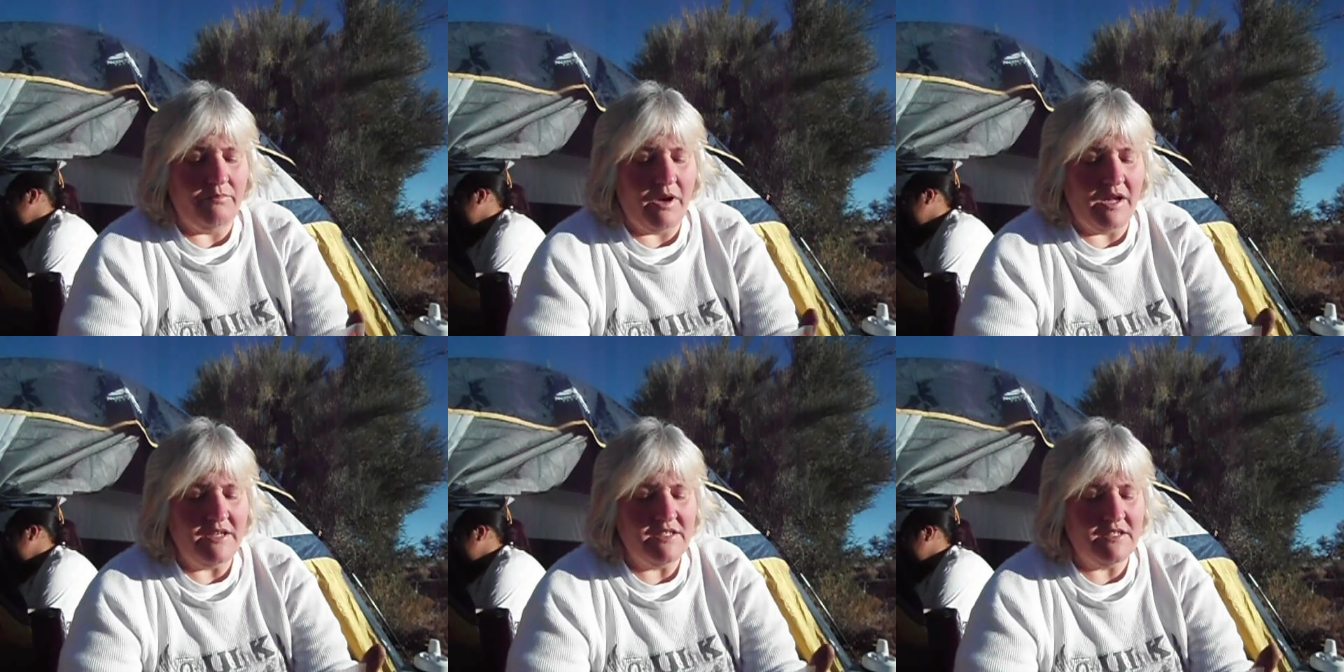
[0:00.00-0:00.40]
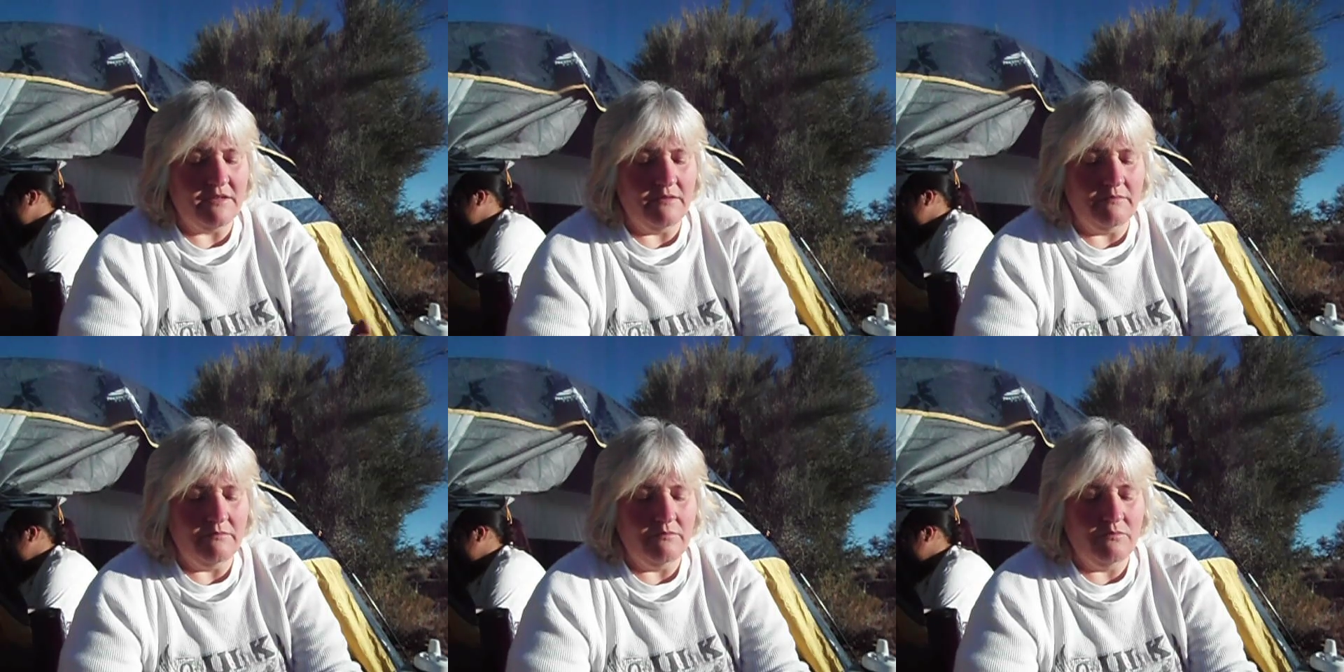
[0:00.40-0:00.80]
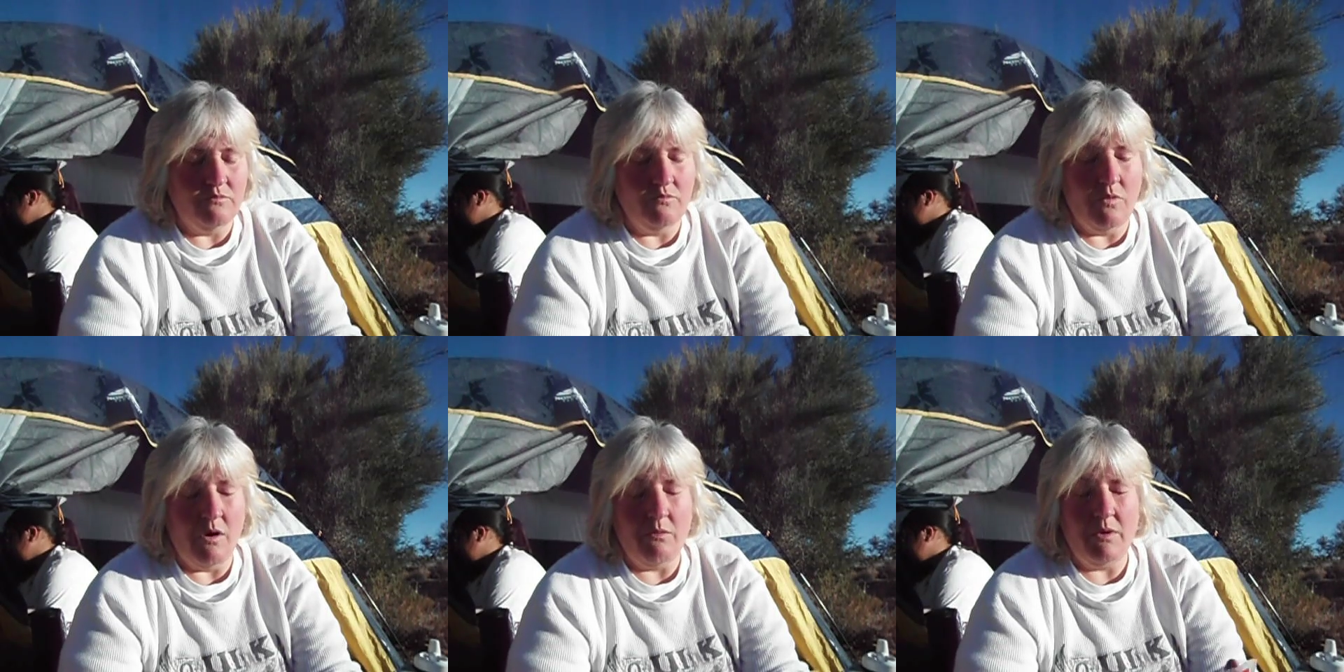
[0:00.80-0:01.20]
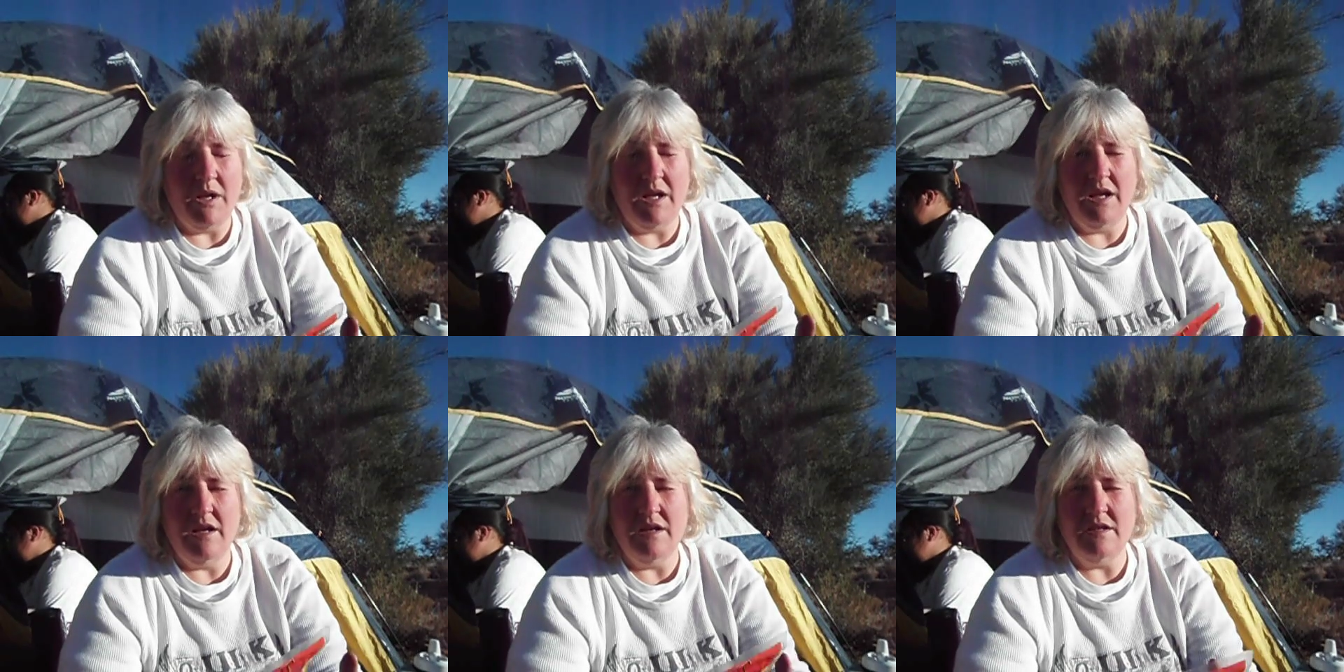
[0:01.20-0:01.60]
placed them where we
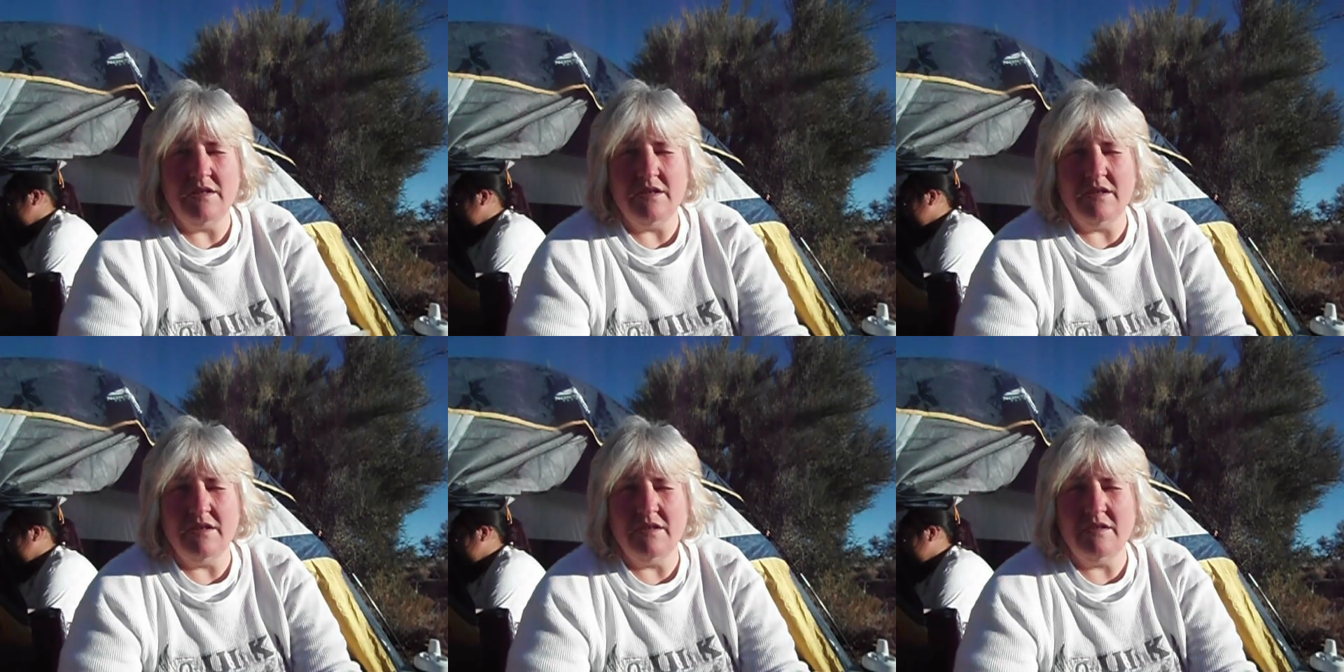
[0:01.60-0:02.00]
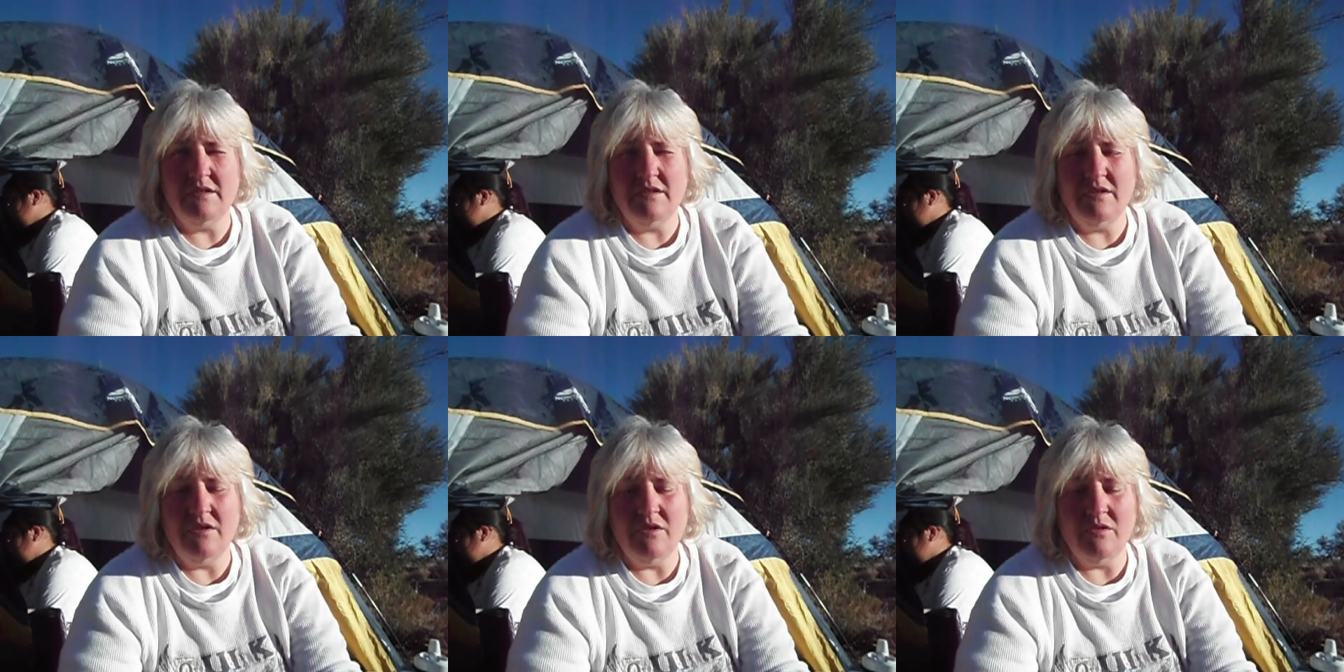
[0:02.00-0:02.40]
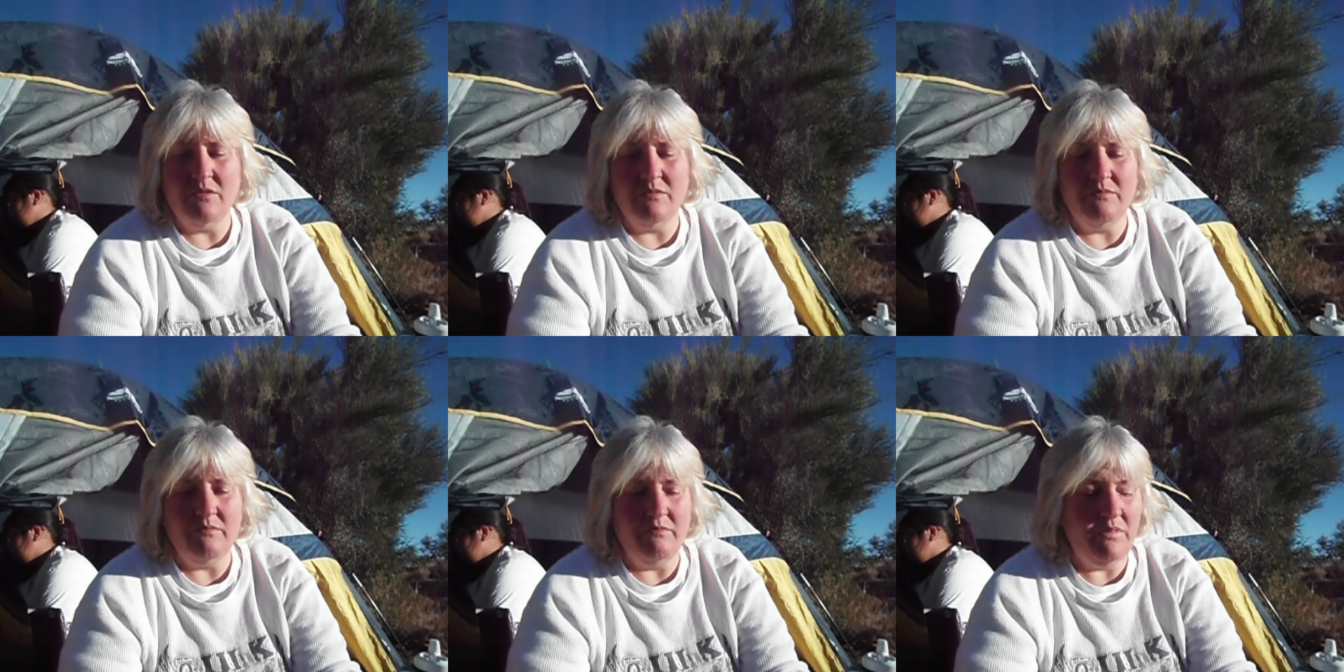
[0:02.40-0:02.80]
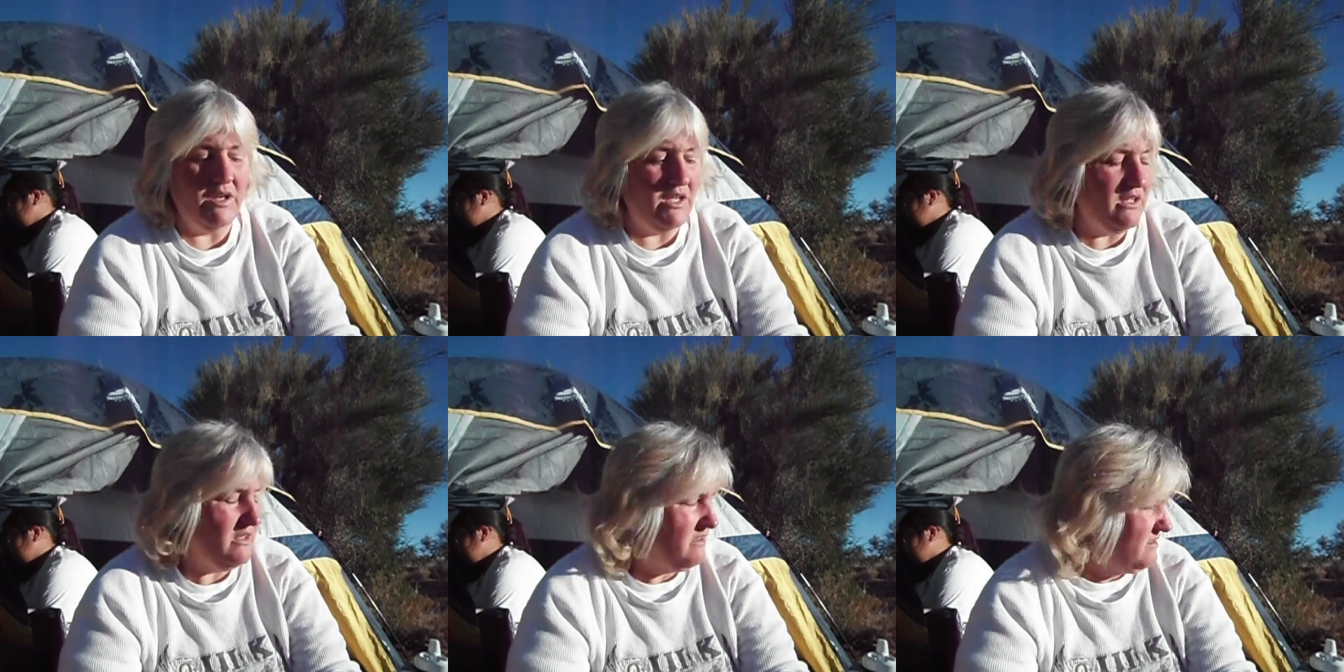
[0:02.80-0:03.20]
needed to,
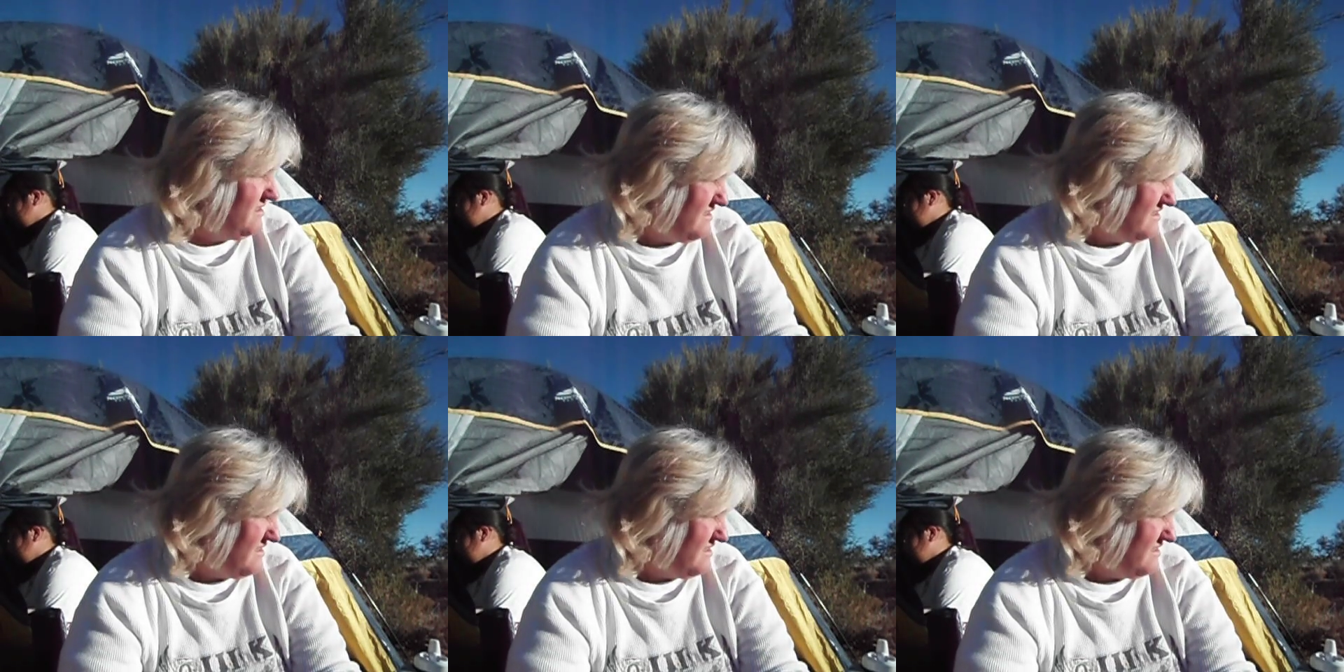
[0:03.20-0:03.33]
be.